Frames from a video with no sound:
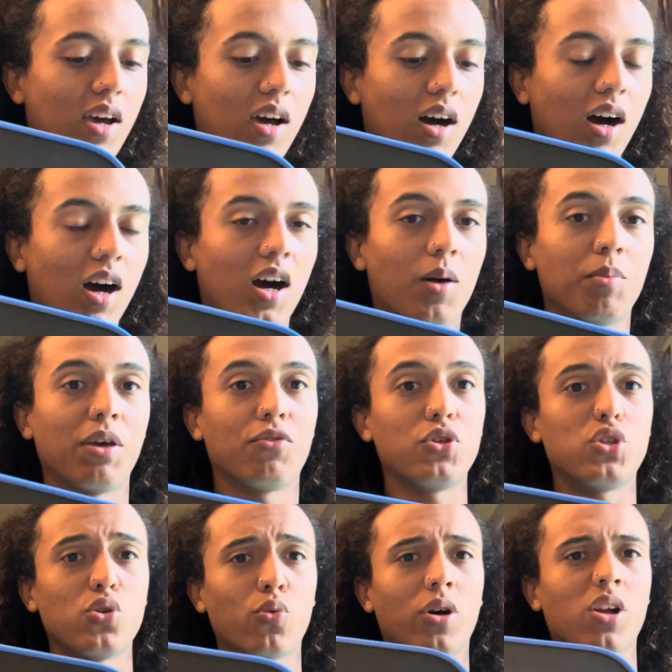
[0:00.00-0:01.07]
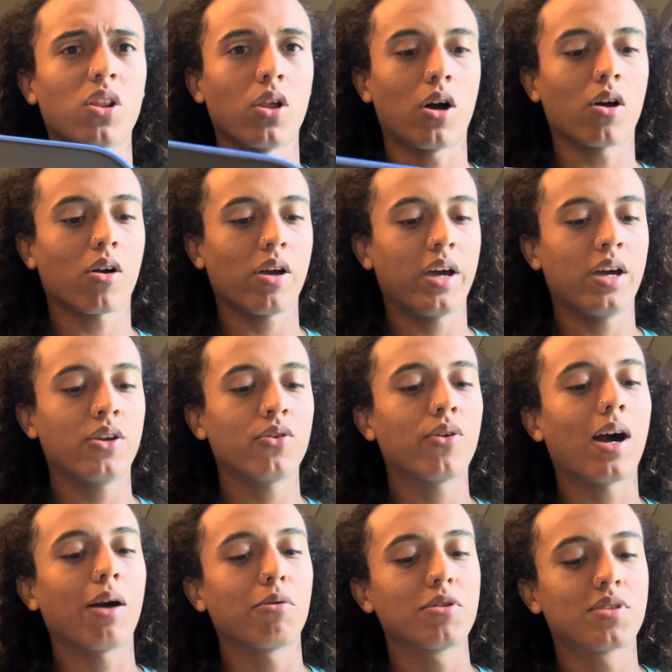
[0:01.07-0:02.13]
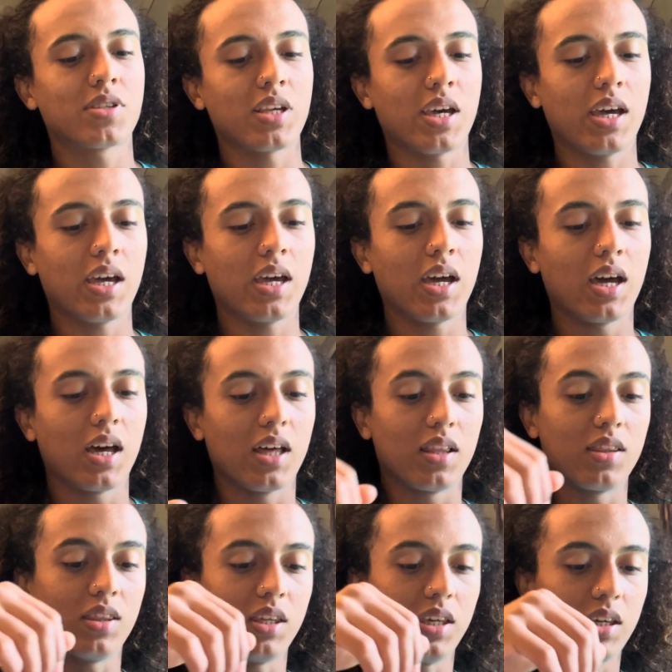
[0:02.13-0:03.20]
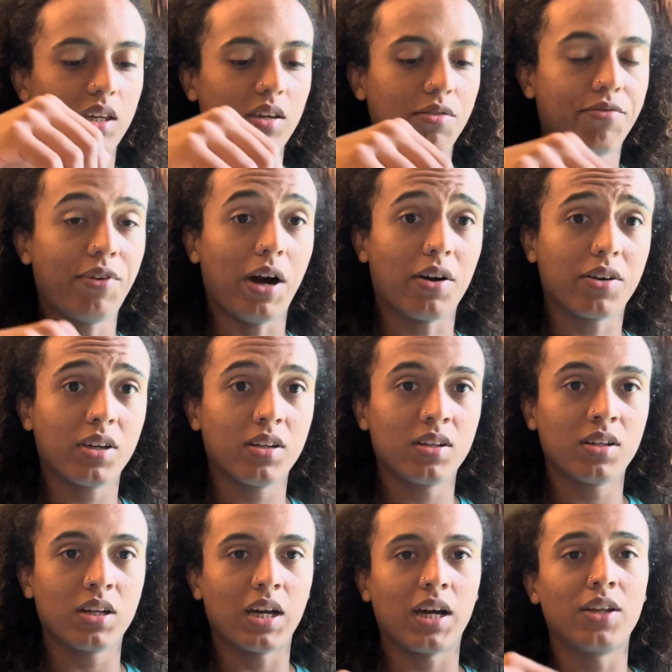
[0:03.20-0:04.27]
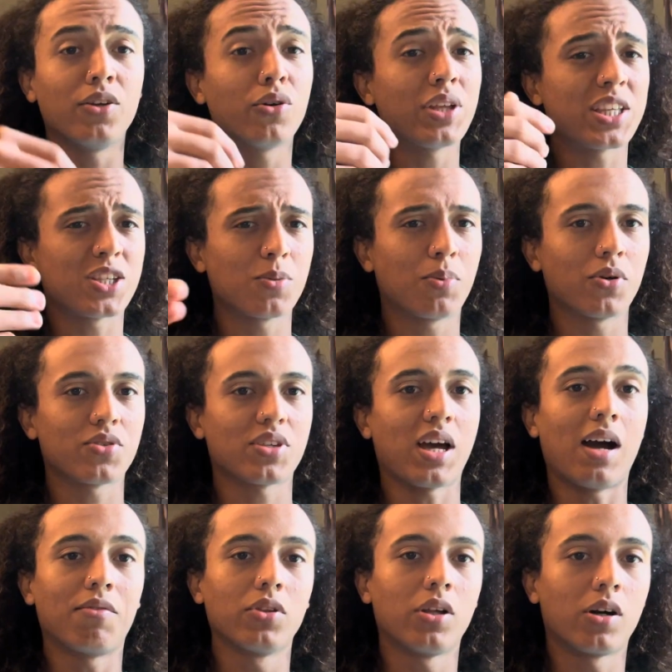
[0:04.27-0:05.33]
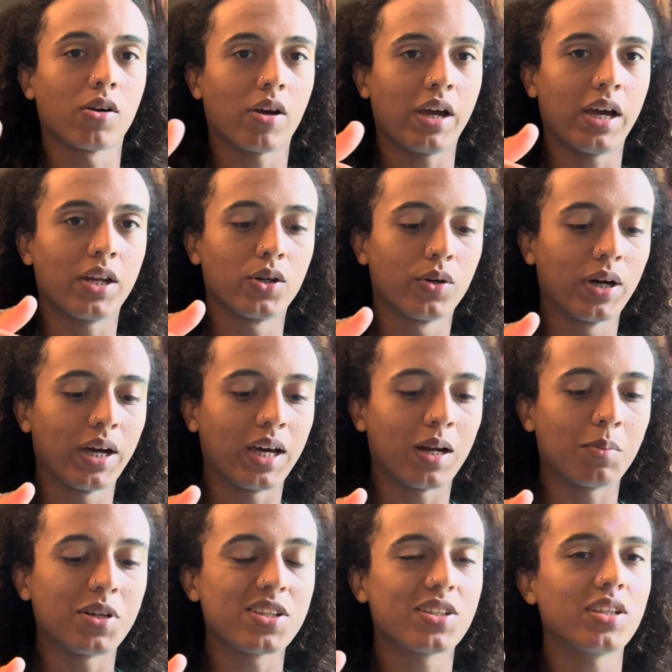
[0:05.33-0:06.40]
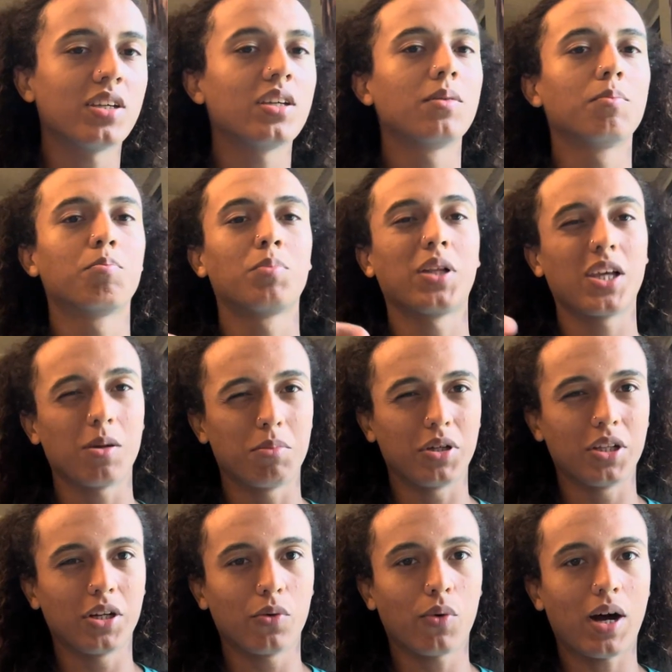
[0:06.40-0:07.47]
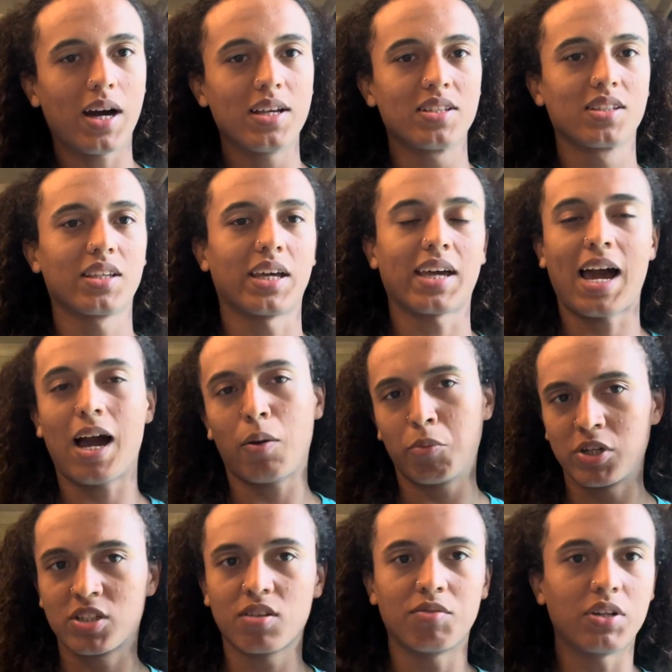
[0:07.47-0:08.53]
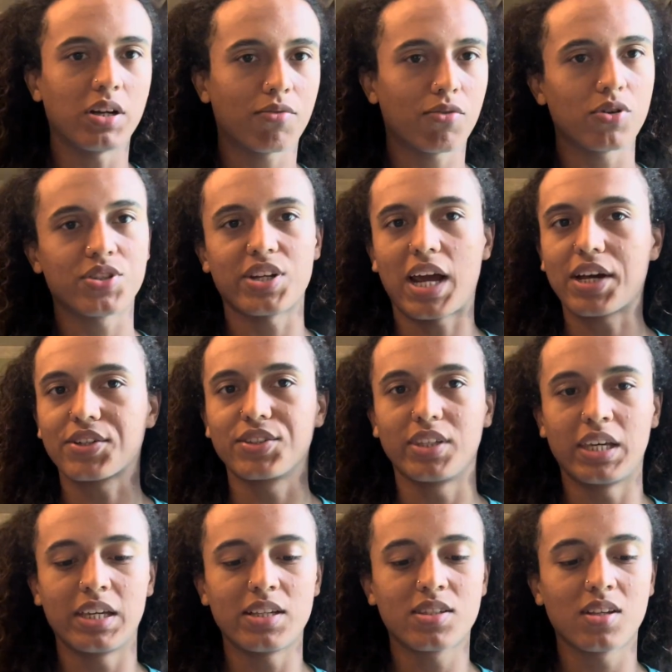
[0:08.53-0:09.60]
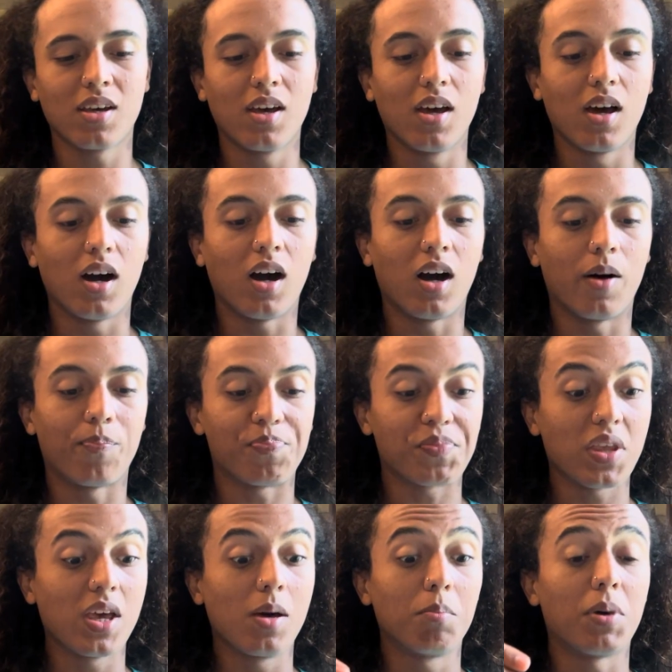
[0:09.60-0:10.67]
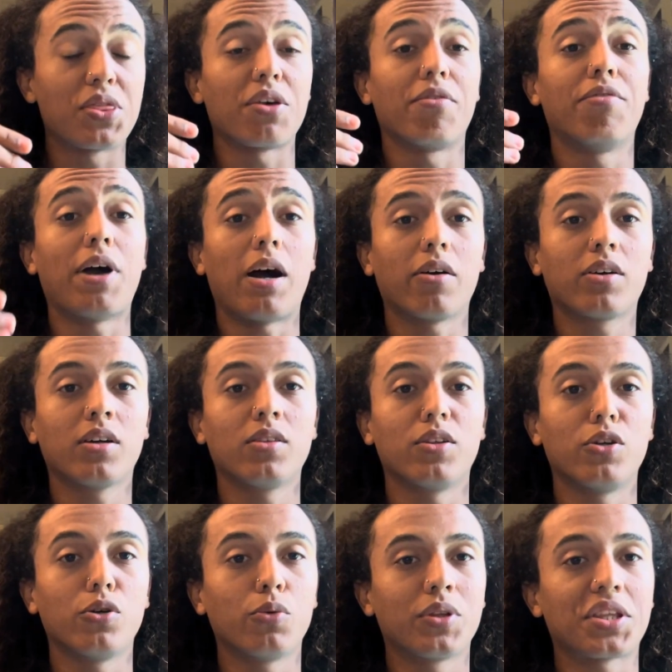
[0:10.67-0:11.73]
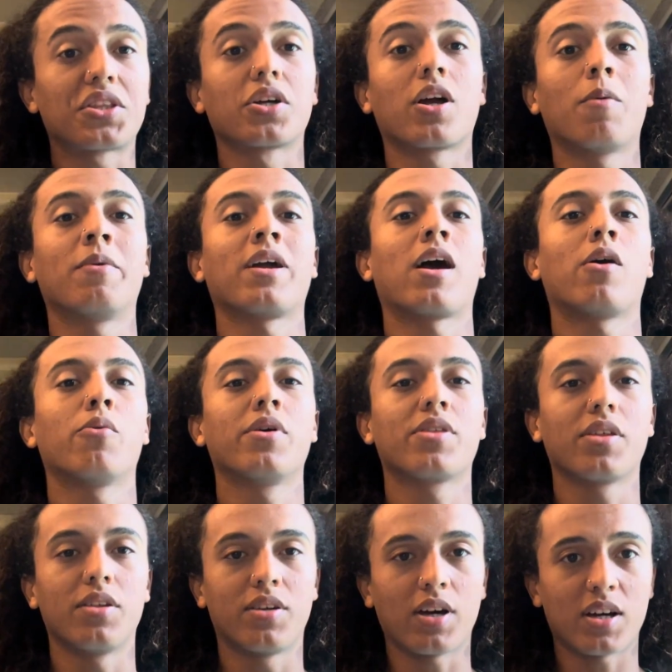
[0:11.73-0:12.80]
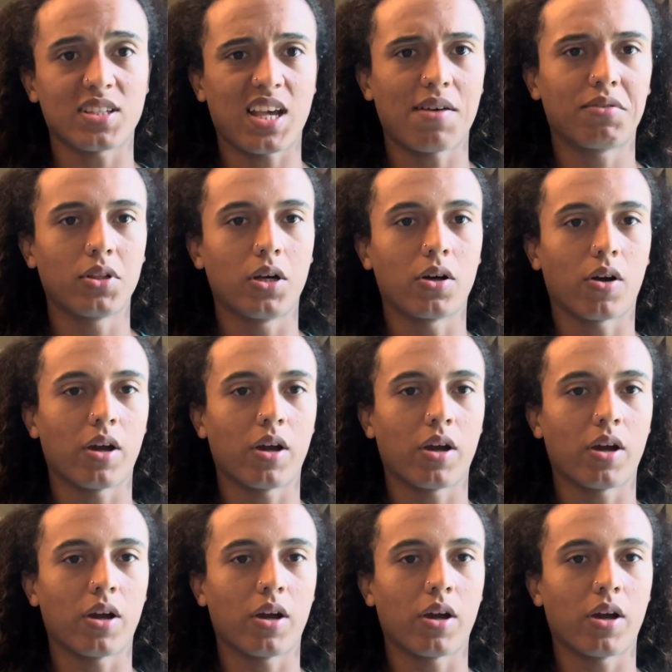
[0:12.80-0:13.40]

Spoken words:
If you do want a longer handle, I would say the Falcon, I know that's supposed to have a longer handle, and I'm going to see playability wise like how much of a difference it actually is. But the Falcon, the new one that they're coming out with, does have a longer